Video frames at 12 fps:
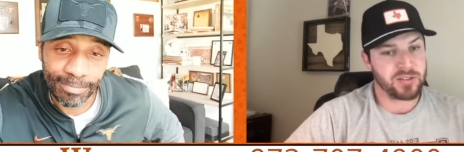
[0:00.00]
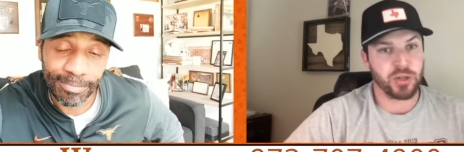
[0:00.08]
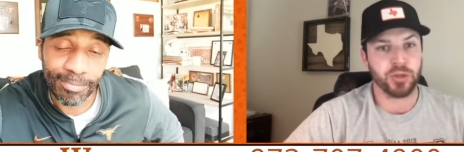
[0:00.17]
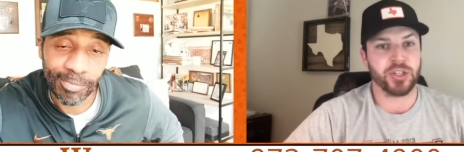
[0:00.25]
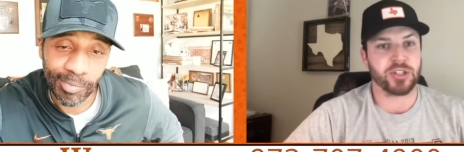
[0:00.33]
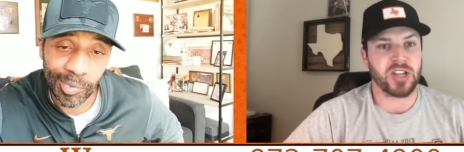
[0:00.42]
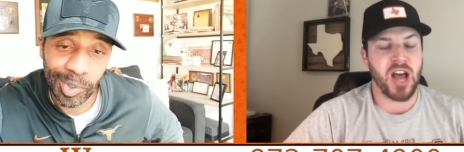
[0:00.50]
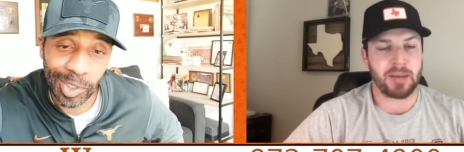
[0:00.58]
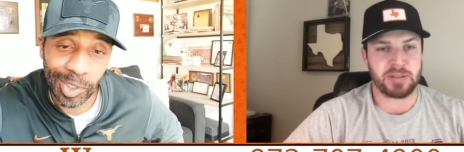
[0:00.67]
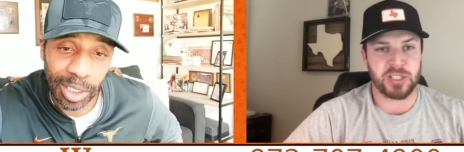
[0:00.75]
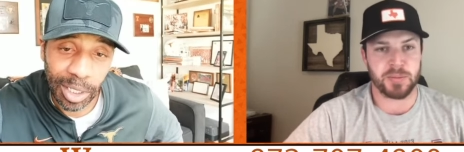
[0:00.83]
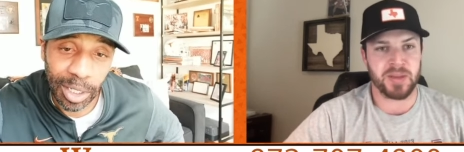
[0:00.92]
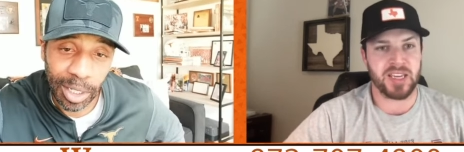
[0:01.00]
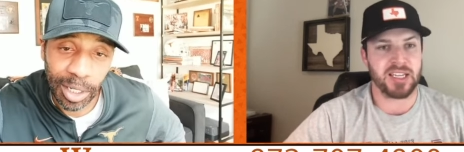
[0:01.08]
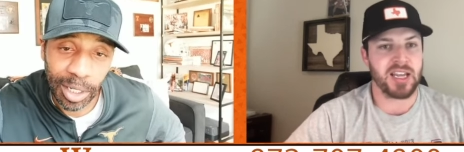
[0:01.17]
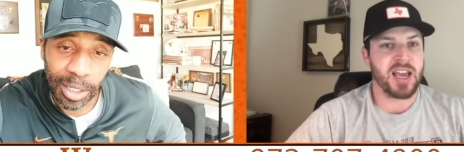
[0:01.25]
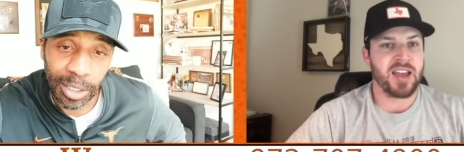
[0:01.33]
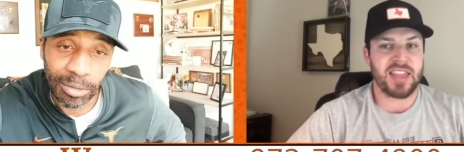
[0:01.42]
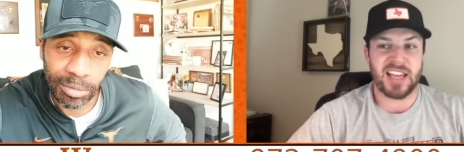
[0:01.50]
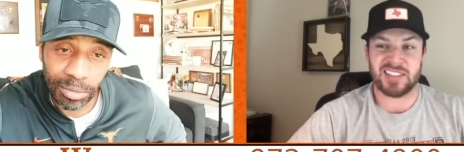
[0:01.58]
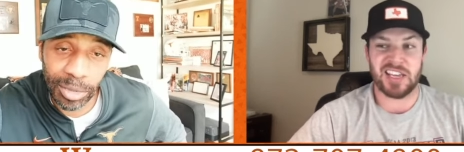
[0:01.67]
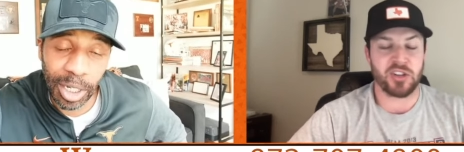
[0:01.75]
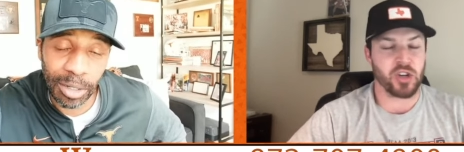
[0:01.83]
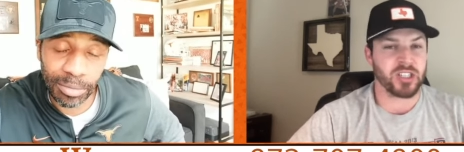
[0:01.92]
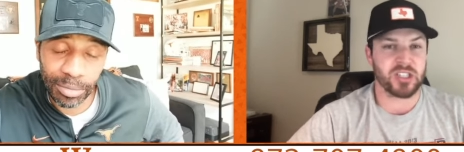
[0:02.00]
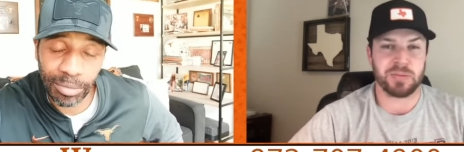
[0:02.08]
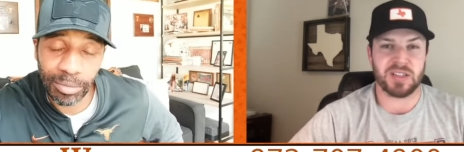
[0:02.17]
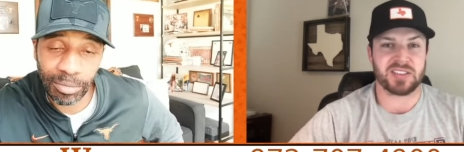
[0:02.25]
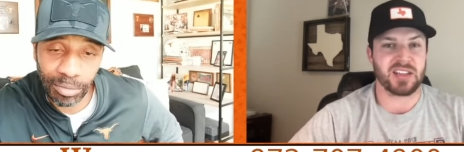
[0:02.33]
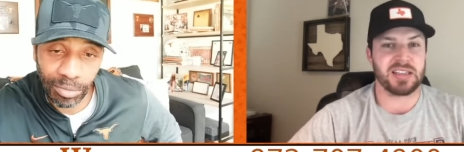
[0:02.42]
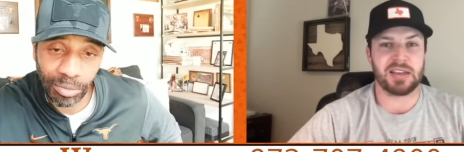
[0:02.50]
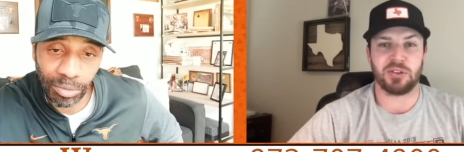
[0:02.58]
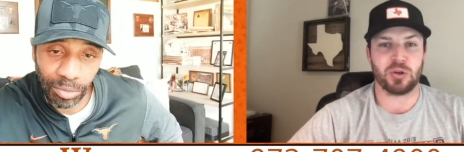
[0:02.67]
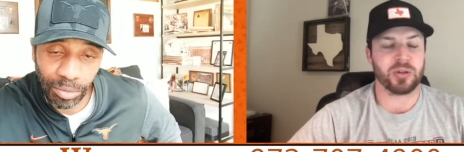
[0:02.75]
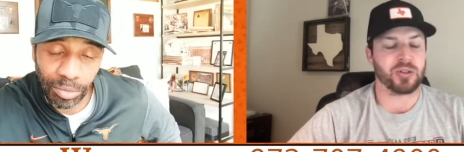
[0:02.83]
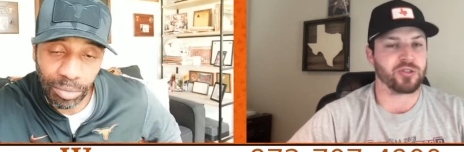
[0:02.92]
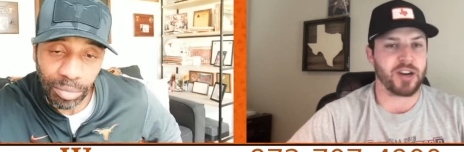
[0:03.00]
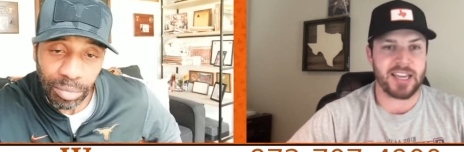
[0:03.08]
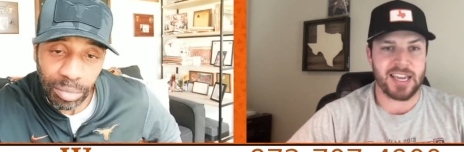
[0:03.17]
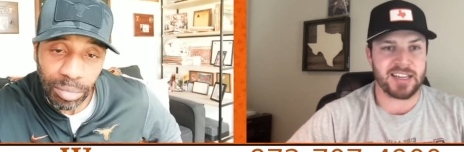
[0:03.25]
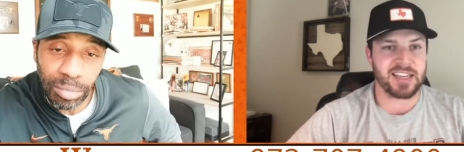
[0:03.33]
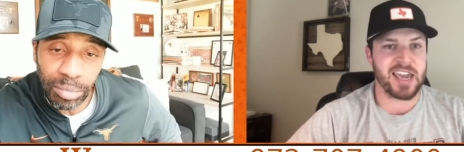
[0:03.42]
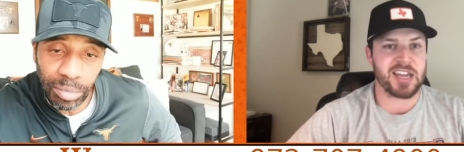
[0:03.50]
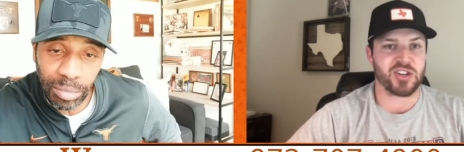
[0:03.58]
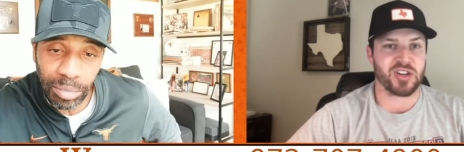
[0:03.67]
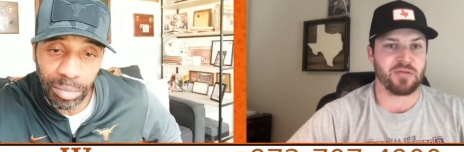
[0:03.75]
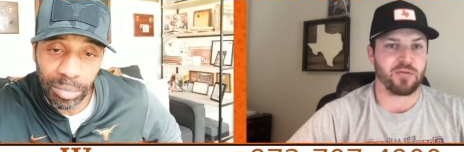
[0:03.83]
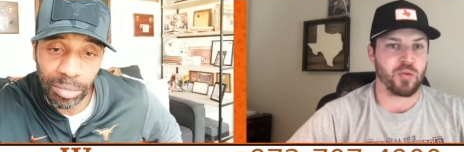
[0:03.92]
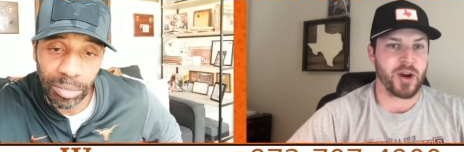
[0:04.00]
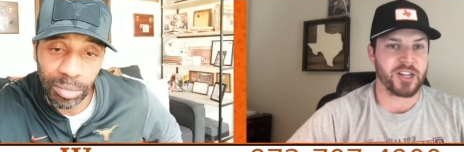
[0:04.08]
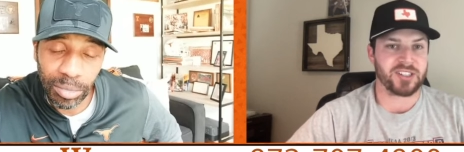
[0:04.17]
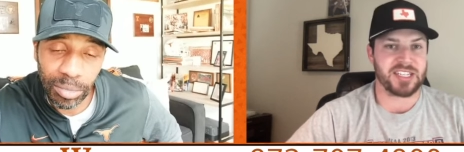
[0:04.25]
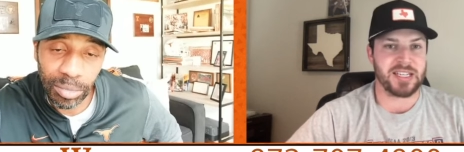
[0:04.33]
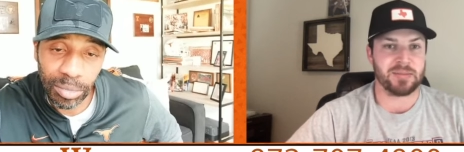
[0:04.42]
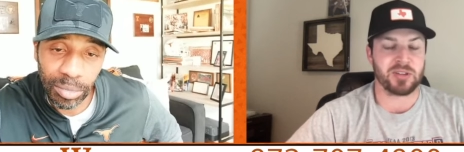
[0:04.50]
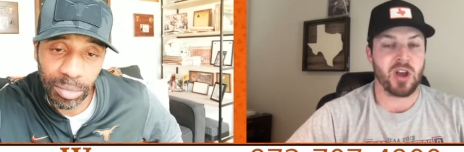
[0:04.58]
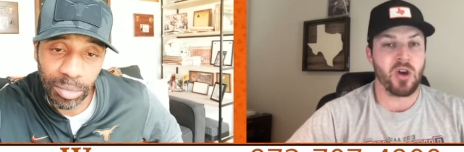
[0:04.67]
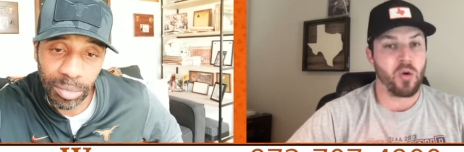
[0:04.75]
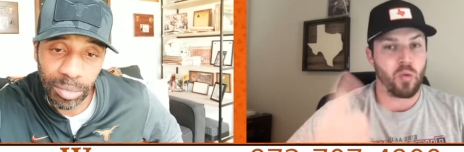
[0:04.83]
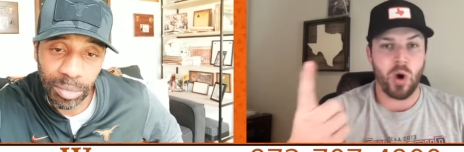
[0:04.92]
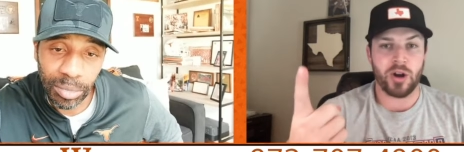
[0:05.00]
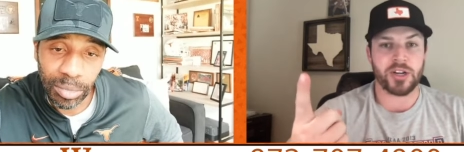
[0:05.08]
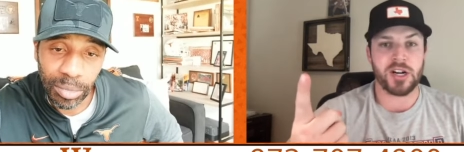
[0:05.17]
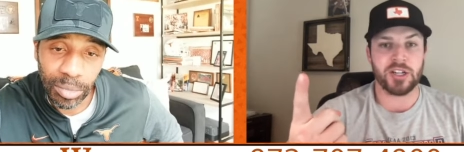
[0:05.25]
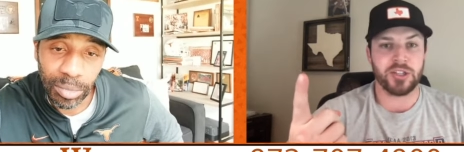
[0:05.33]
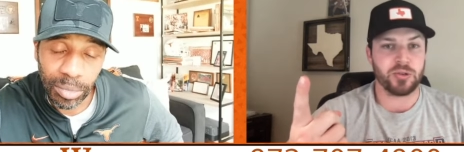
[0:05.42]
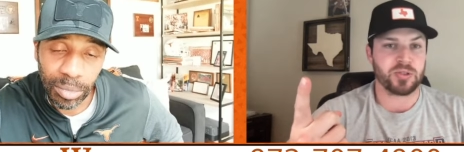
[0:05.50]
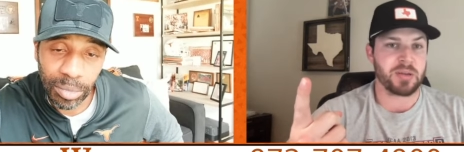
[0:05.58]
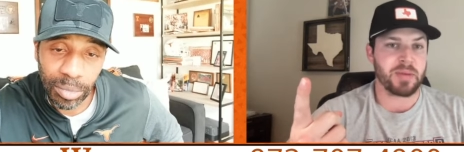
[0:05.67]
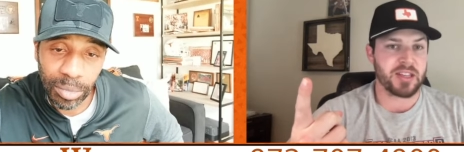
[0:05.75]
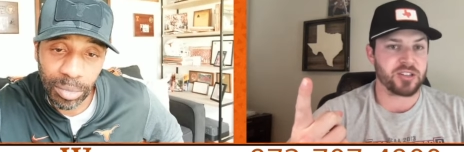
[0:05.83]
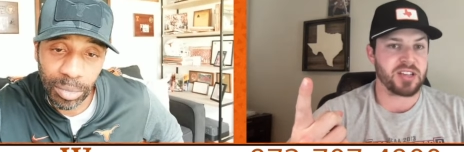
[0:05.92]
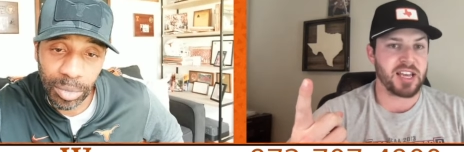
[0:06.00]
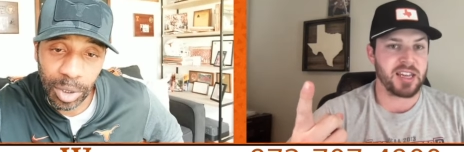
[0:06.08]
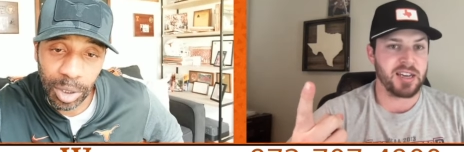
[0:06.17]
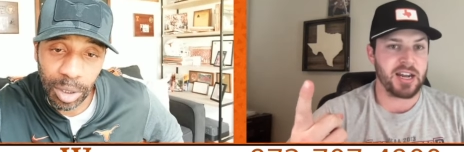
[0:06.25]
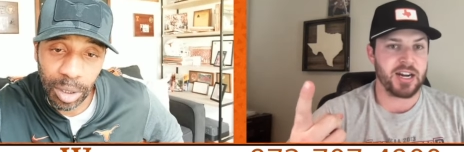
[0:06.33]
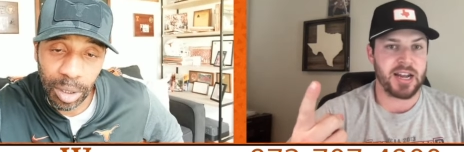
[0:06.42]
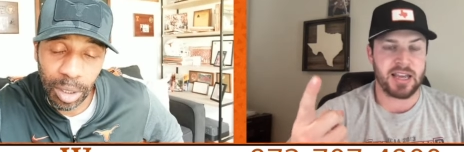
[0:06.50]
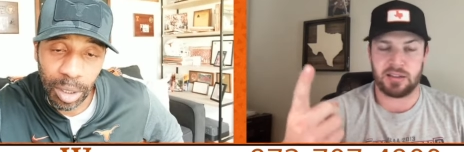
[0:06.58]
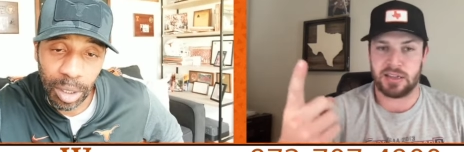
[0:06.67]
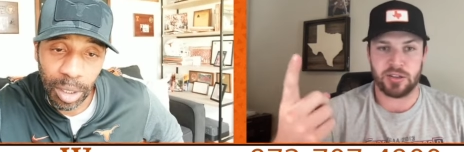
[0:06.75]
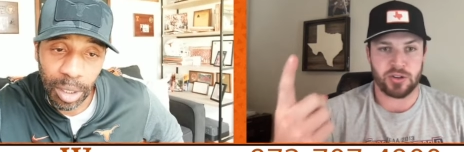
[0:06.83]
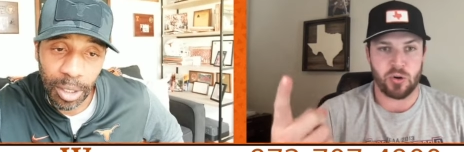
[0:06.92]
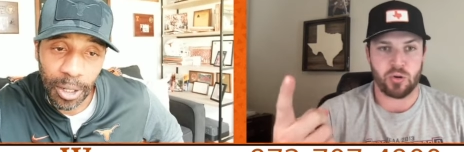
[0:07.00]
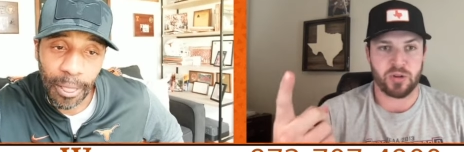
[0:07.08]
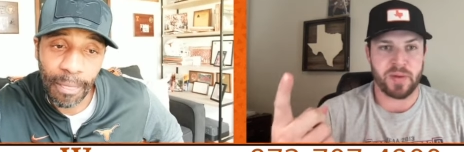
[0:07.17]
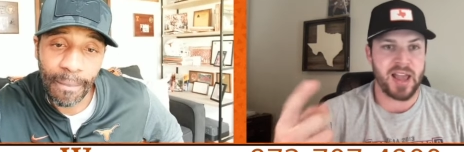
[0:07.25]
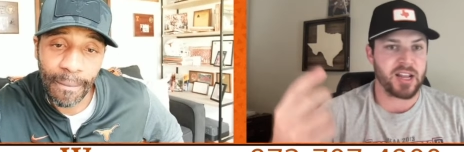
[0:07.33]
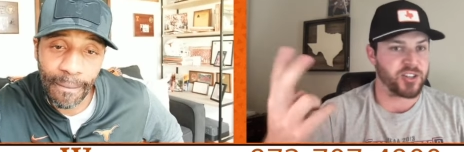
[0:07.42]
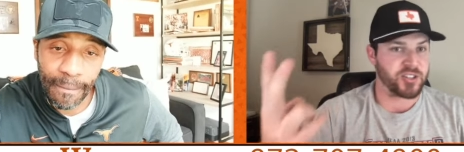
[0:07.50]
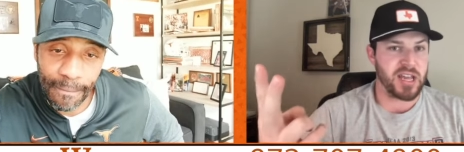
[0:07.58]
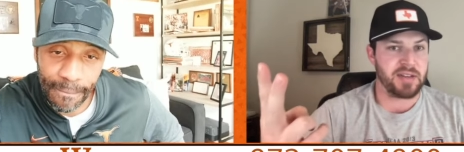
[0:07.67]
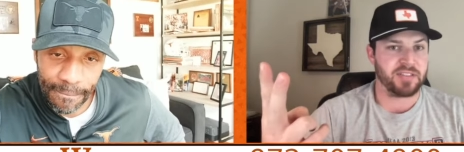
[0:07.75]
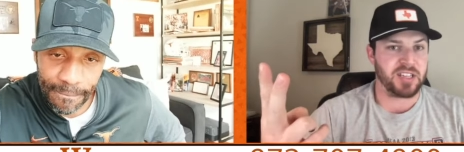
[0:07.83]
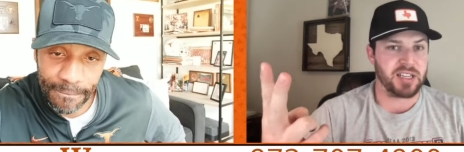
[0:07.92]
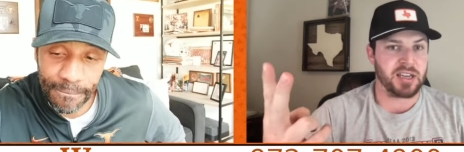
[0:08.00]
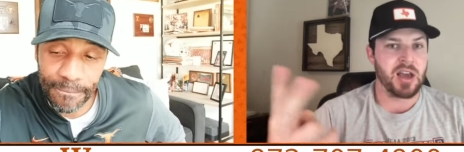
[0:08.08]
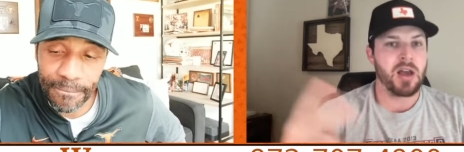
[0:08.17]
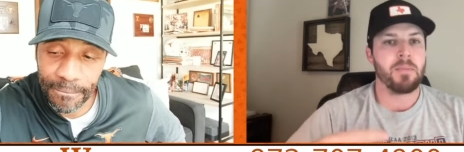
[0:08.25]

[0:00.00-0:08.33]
Speaker 1: to your top speed. That 10 yard split's going to give you a great indication of where teams, one, are going to use him in their secondary at either cornerback or safety, mm.